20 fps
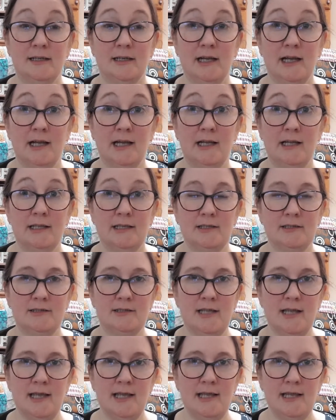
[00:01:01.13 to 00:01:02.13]
And
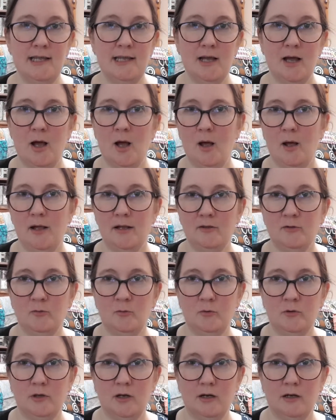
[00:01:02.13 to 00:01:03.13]
today I
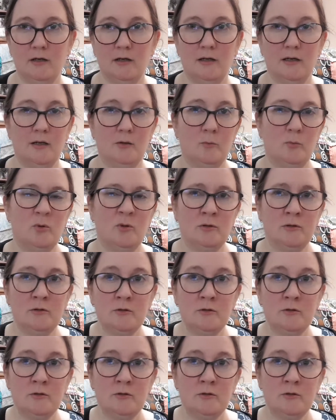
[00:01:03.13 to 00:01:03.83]
thought I would